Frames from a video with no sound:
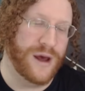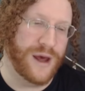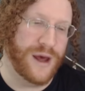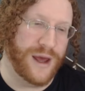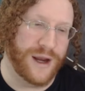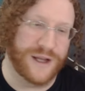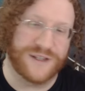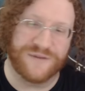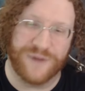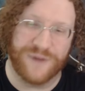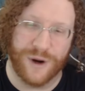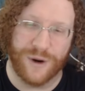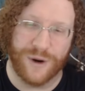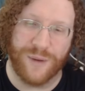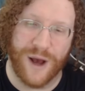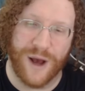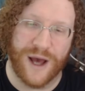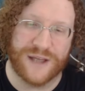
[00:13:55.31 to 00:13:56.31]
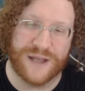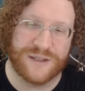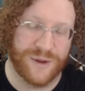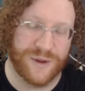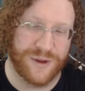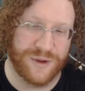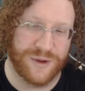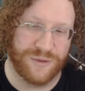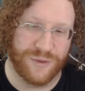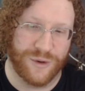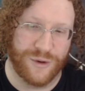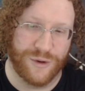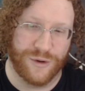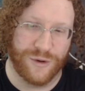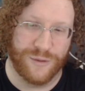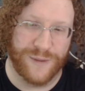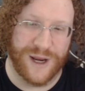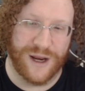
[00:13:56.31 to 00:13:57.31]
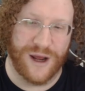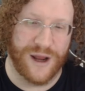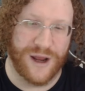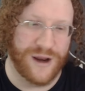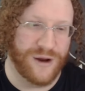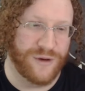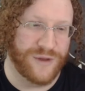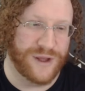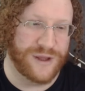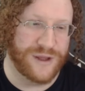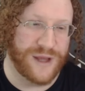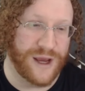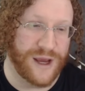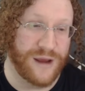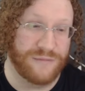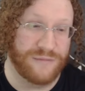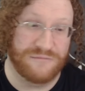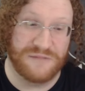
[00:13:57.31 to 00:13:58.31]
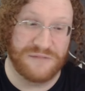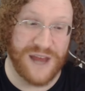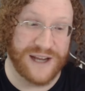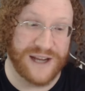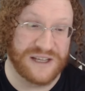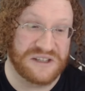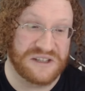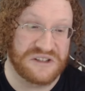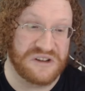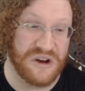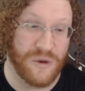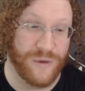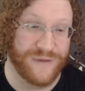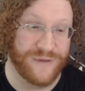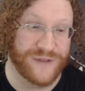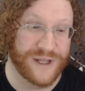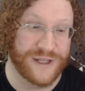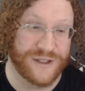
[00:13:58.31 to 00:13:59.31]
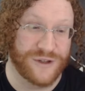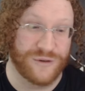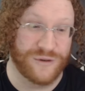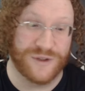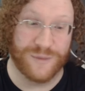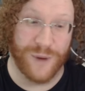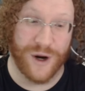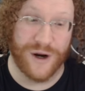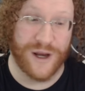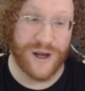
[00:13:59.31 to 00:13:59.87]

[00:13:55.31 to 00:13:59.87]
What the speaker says: And it's very possible that the recruiter may not know that that is equivalent to Spark.